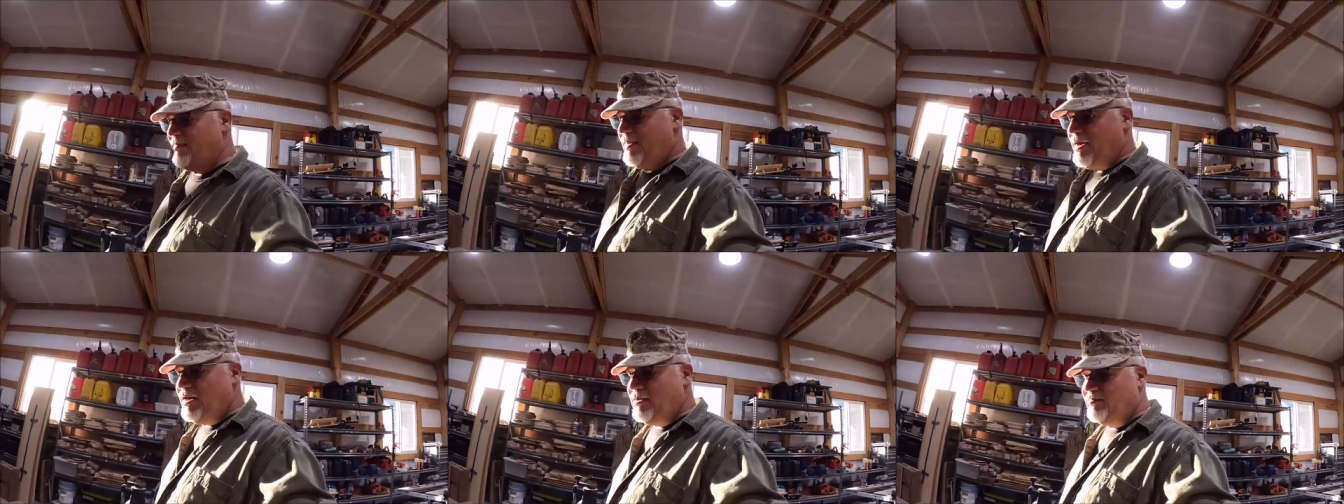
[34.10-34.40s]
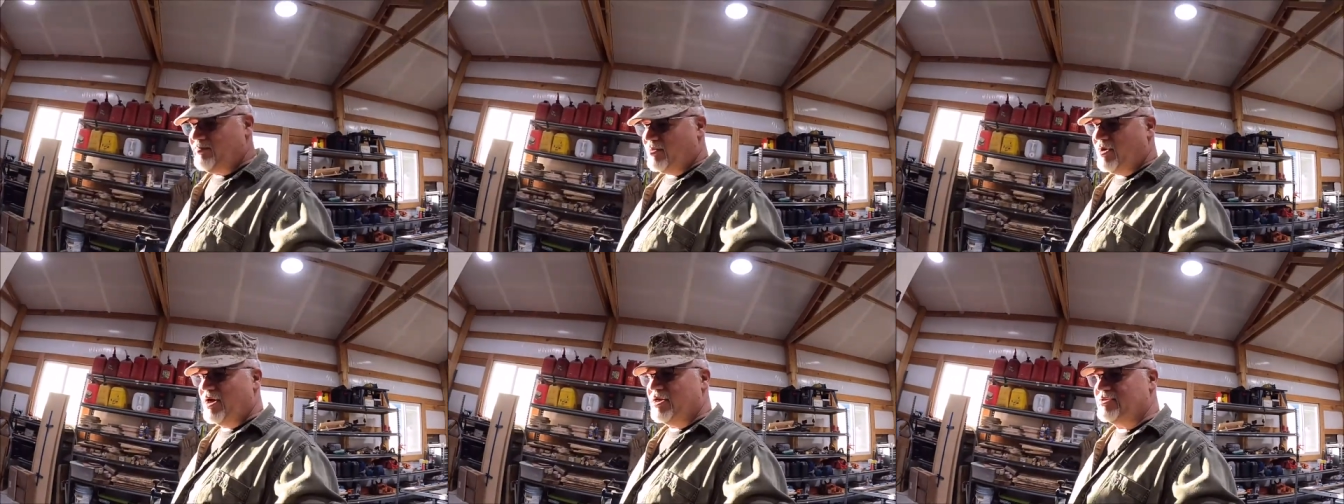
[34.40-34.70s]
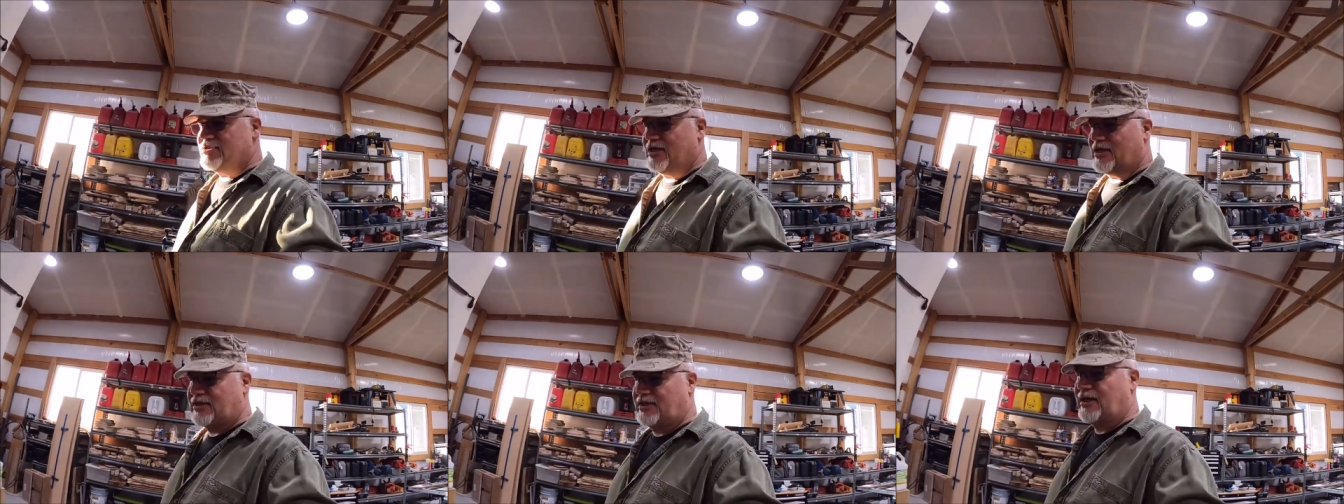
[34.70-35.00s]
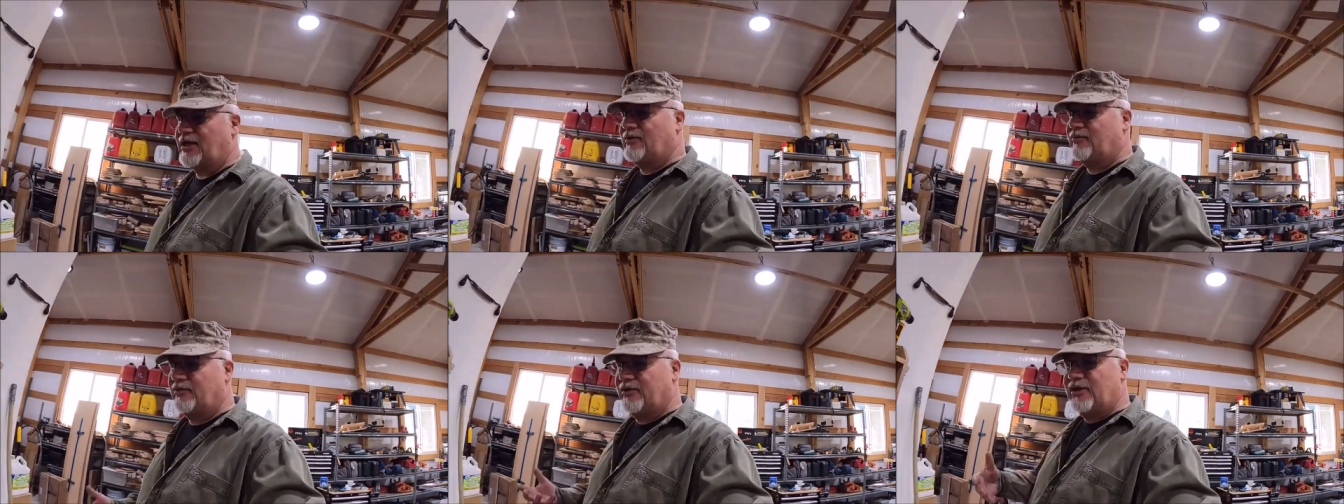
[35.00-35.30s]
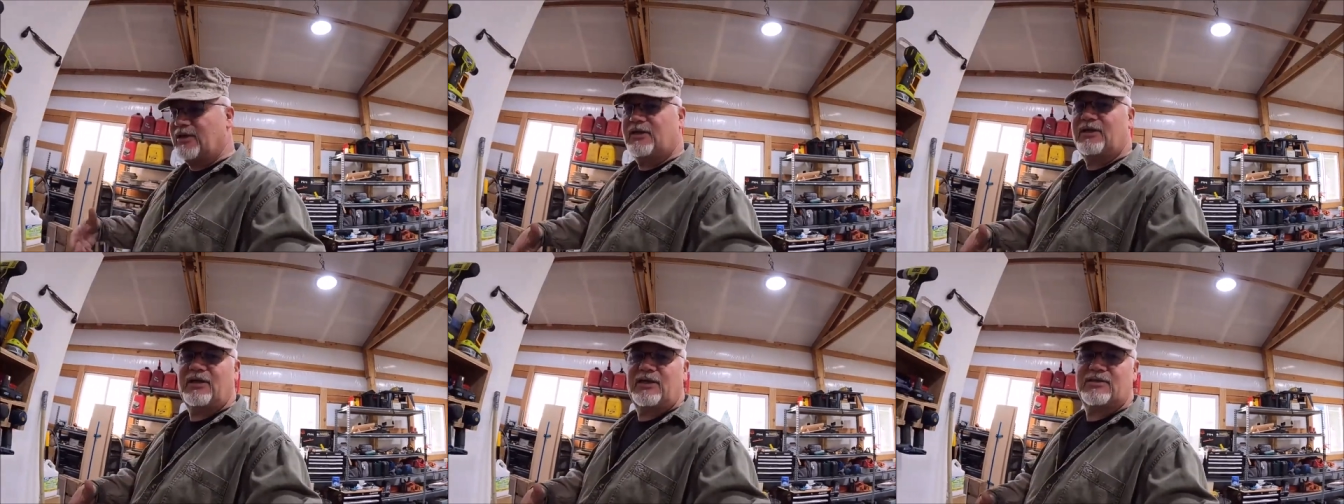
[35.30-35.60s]
main project that I
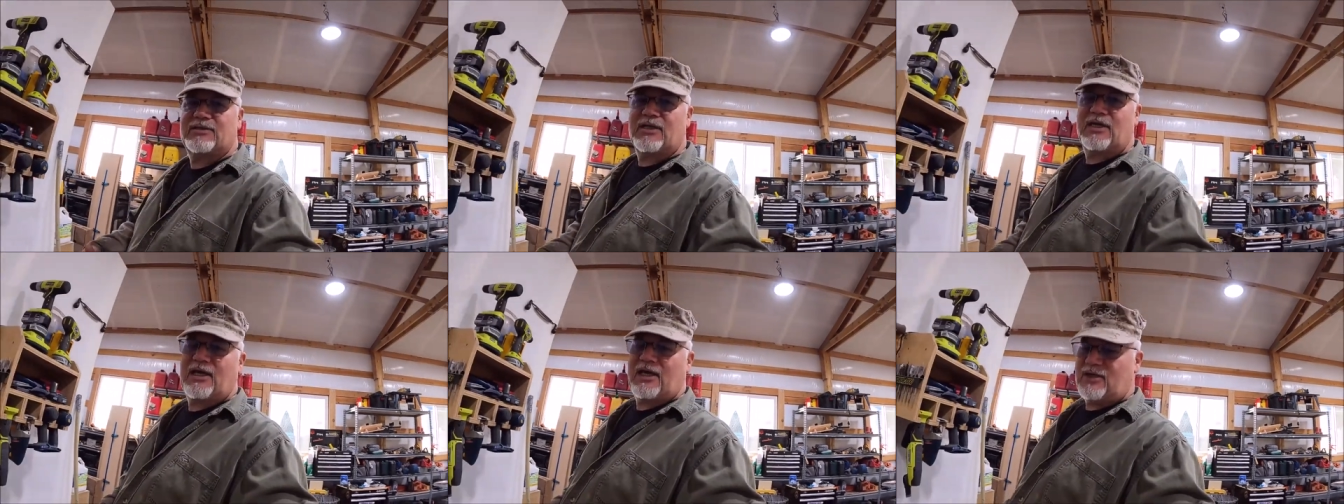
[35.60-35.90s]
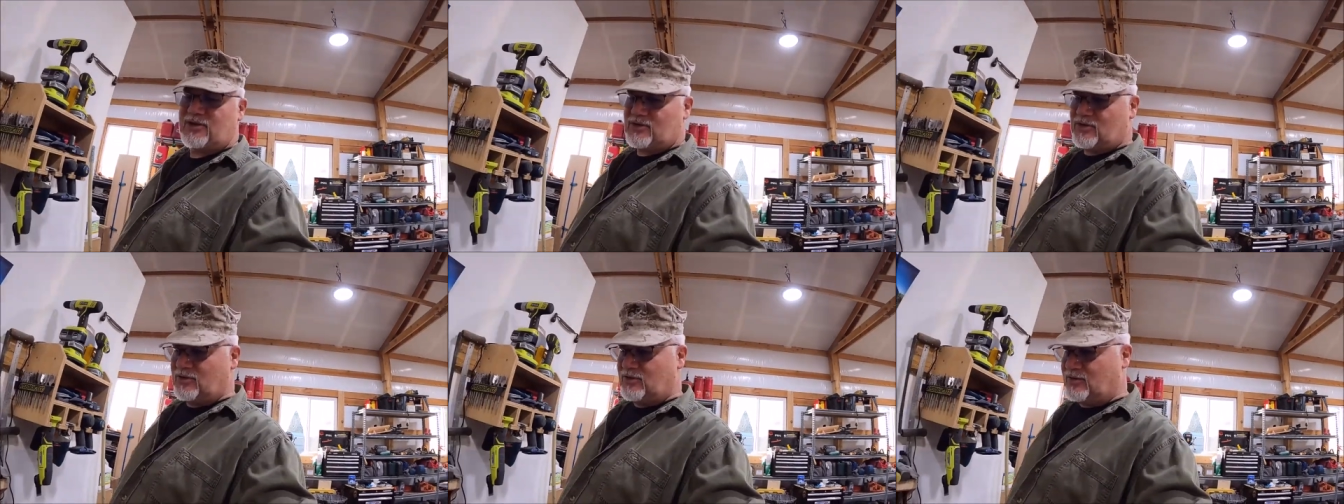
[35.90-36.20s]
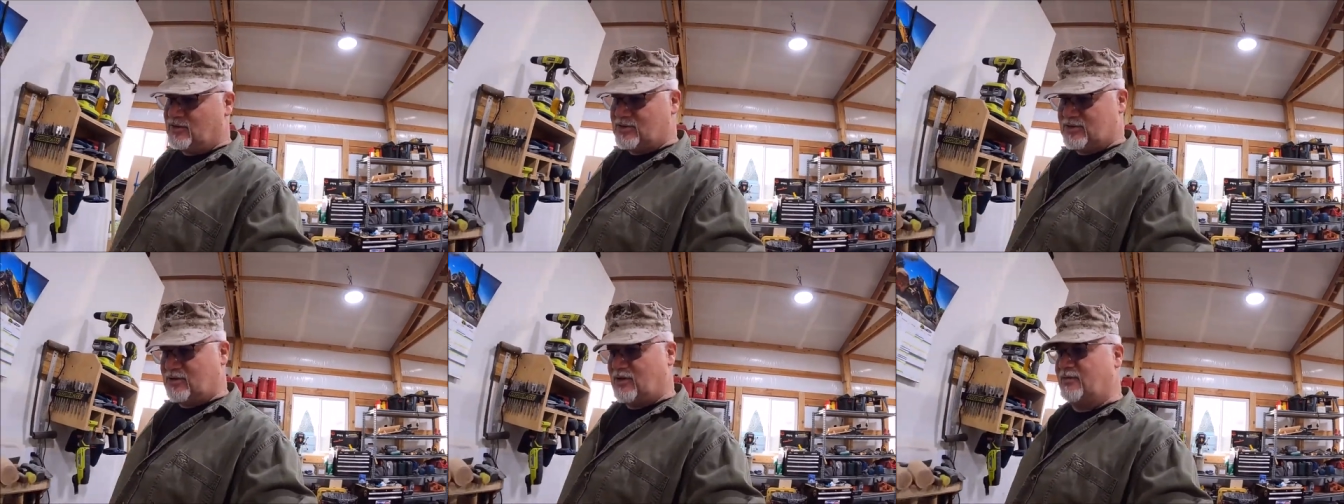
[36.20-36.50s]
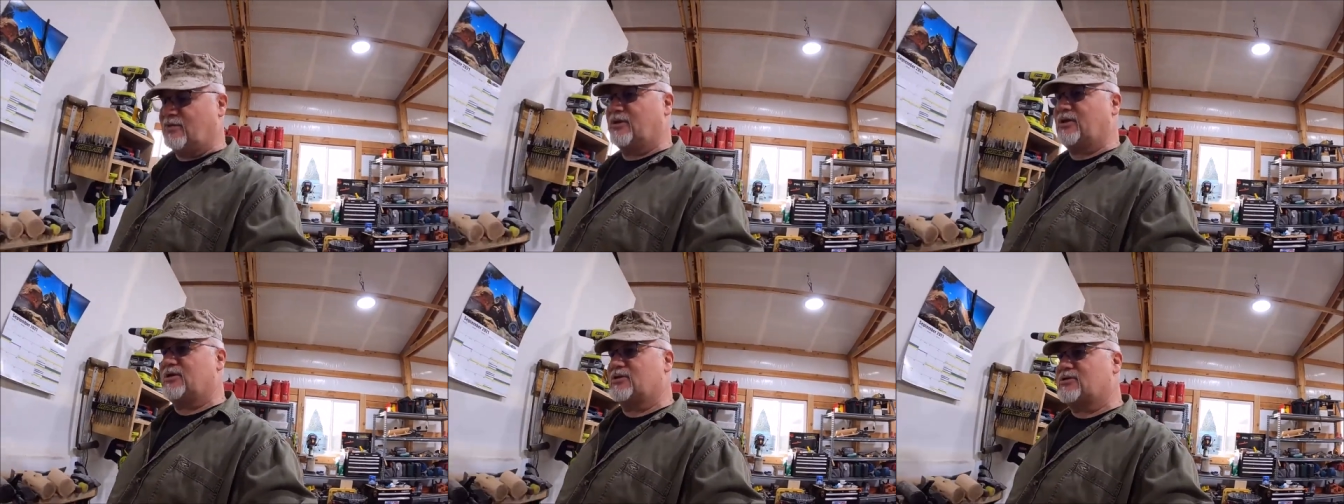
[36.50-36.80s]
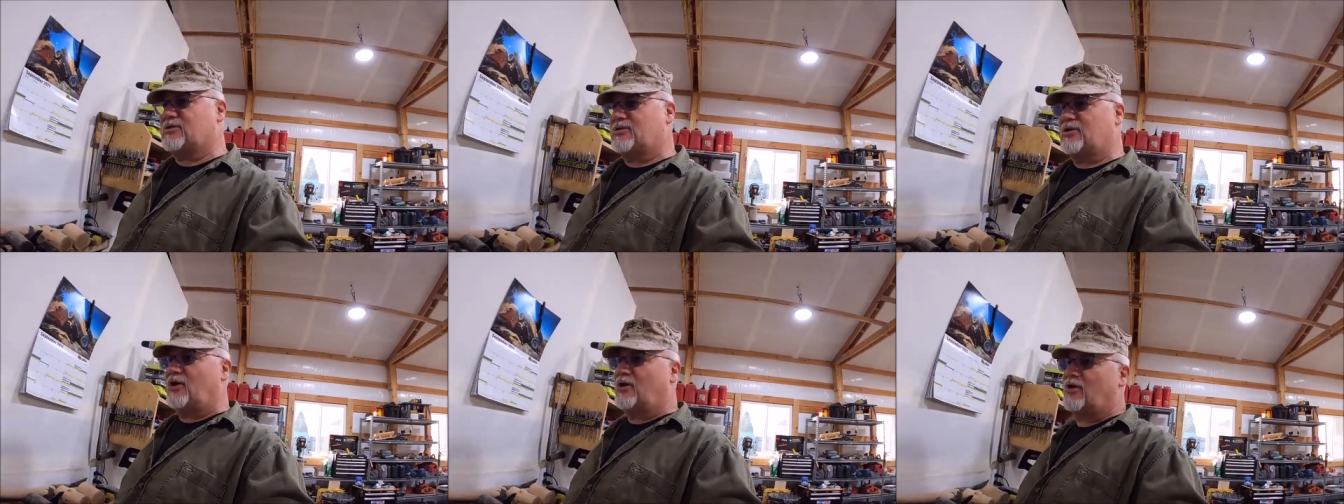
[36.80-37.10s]
really need to get to, and so I'm gonna
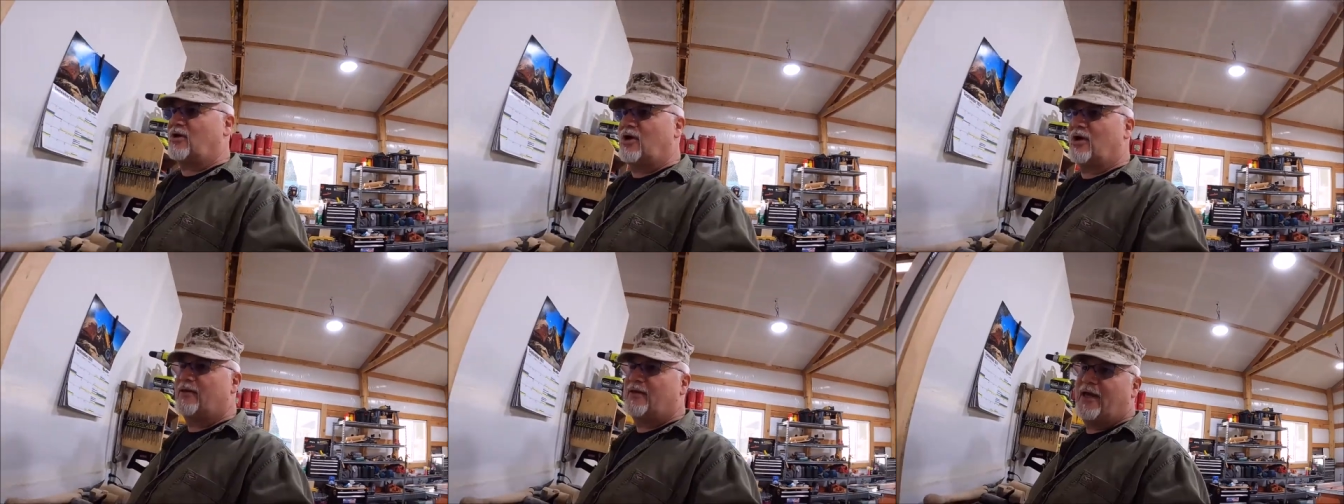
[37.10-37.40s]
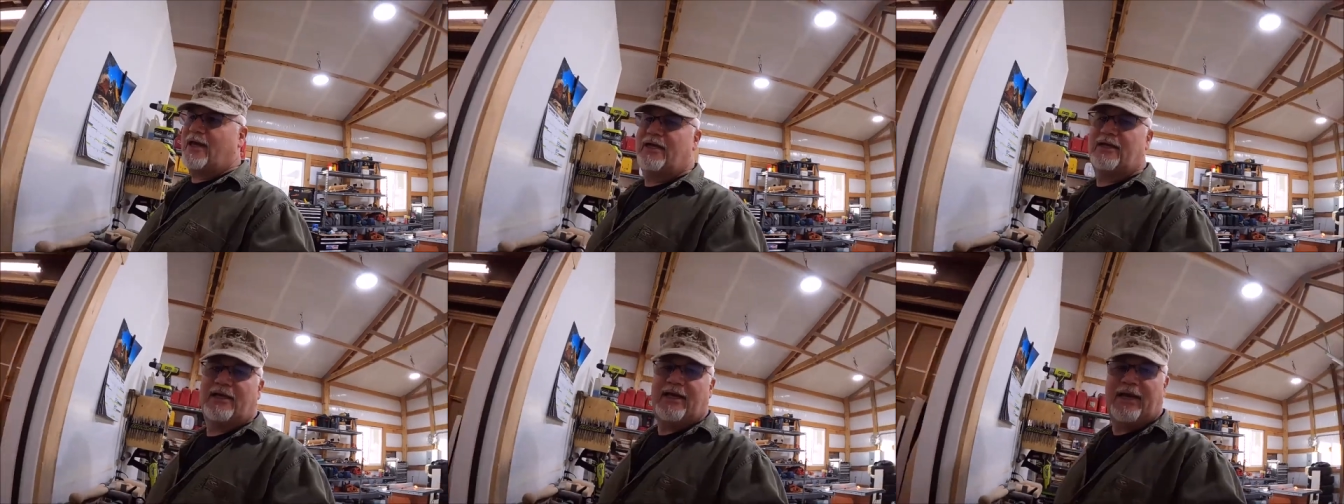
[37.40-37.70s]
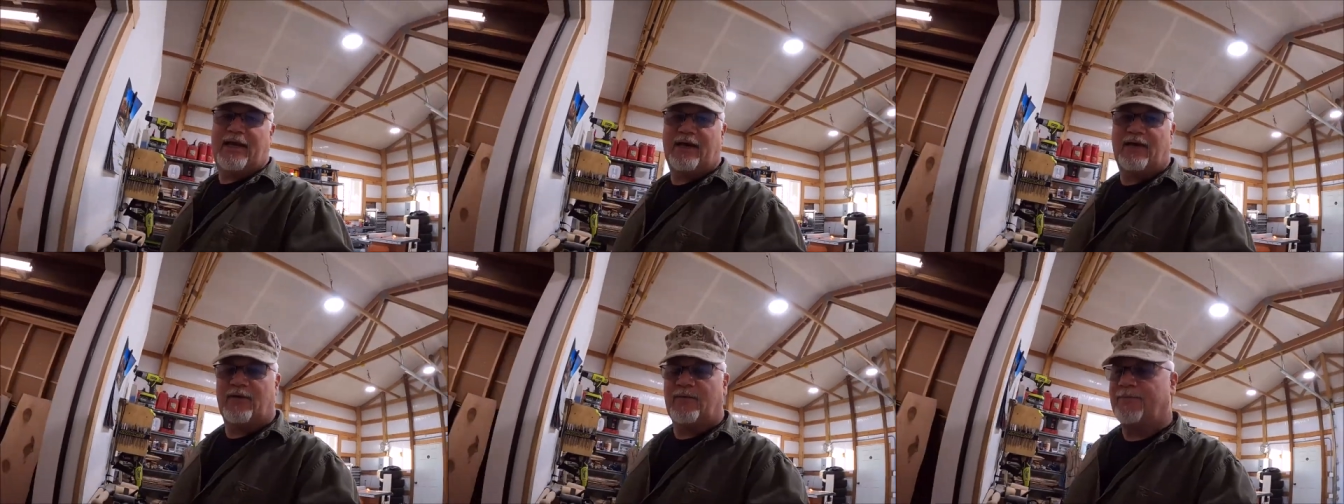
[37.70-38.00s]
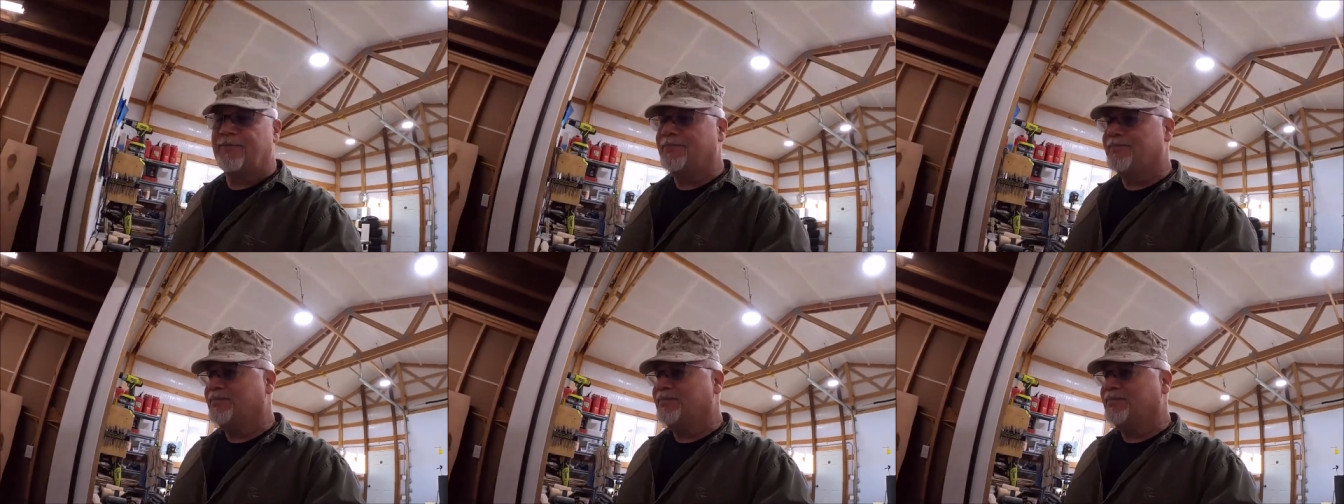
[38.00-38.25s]
start on that now,